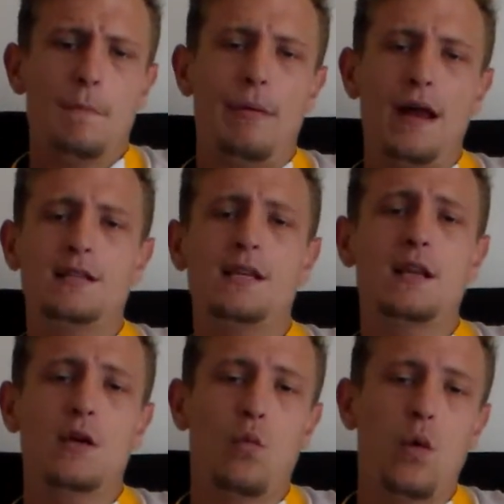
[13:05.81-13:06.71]

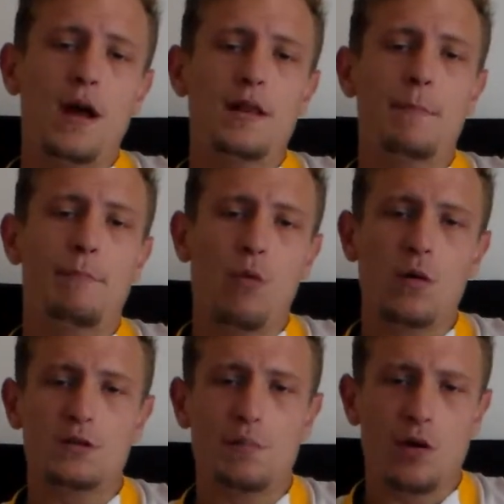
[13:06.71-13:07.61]
Basically where the
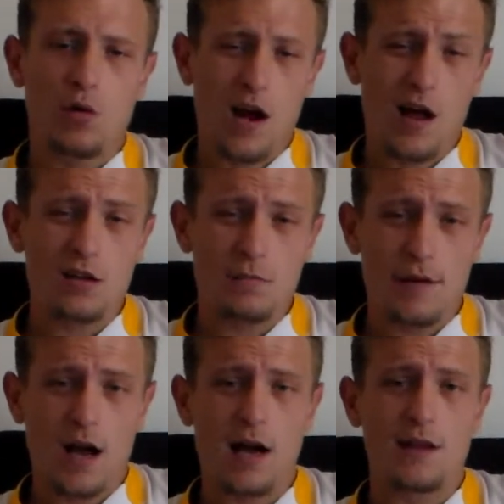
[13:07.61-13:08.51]
ball has been grounded
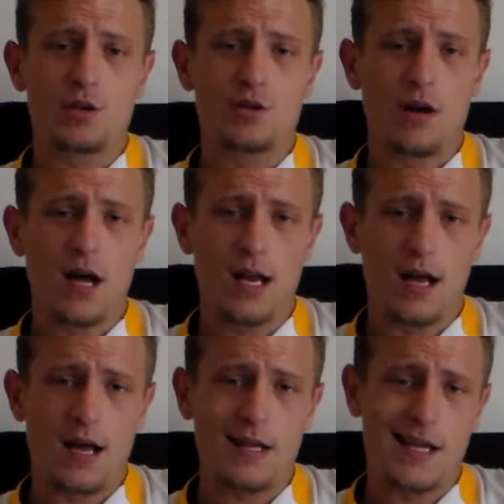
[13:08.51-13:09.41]
behind the try
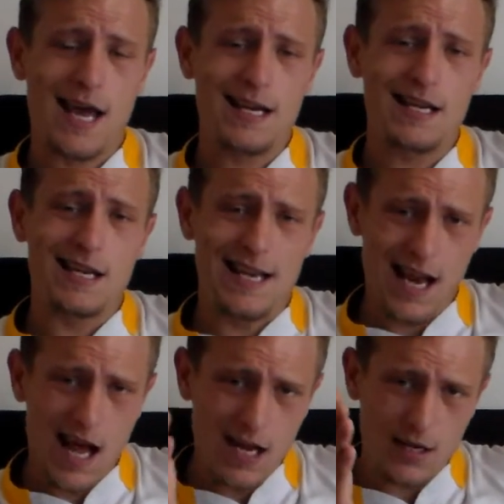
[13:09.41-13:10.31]
line, that in
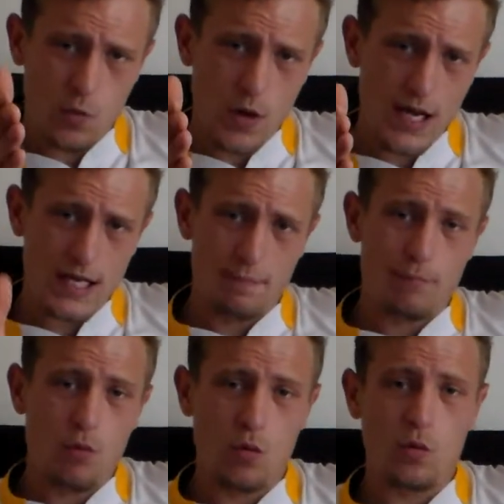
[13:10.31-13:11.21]
line where the
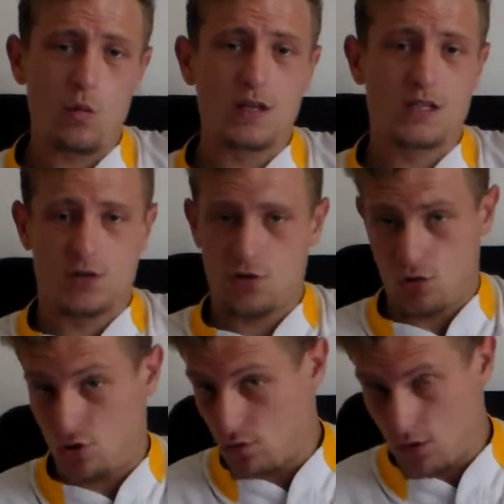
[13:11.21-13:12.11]
ball was,
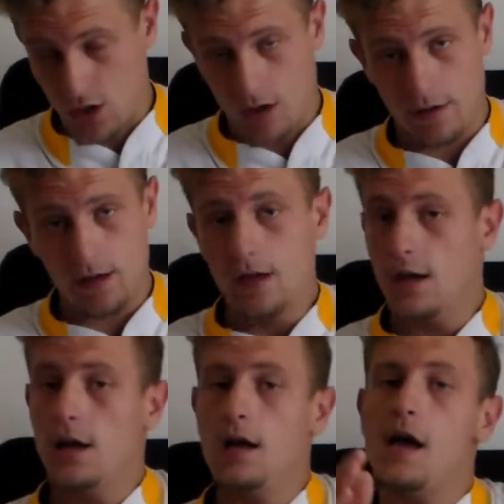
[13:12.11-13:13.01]
sorry,
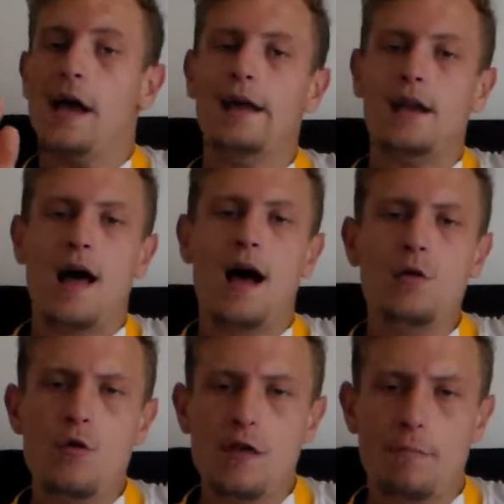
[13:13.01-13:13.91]
in
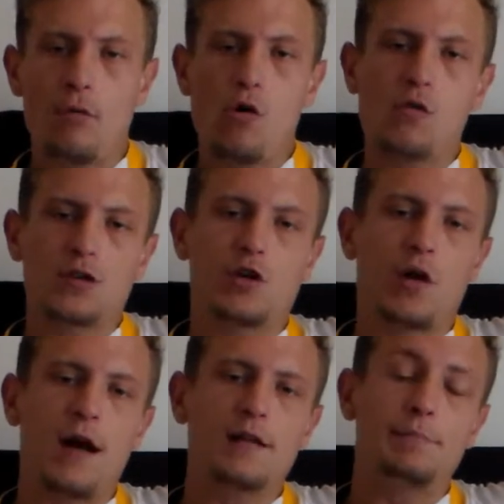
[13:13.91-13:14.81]
line where the ball was
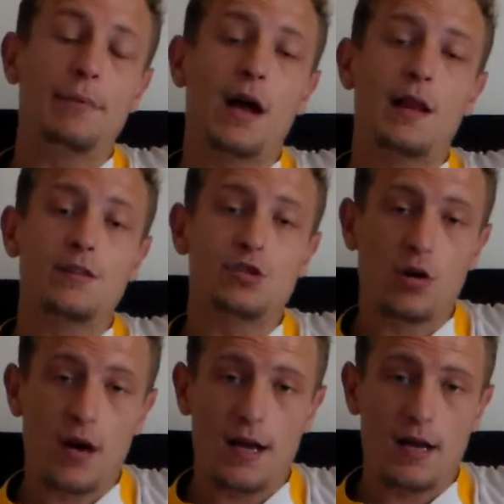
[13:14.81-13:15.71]
grounded behind the
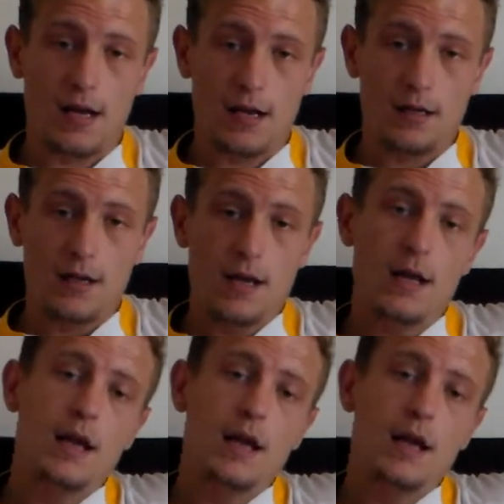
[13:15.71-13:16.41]
try line.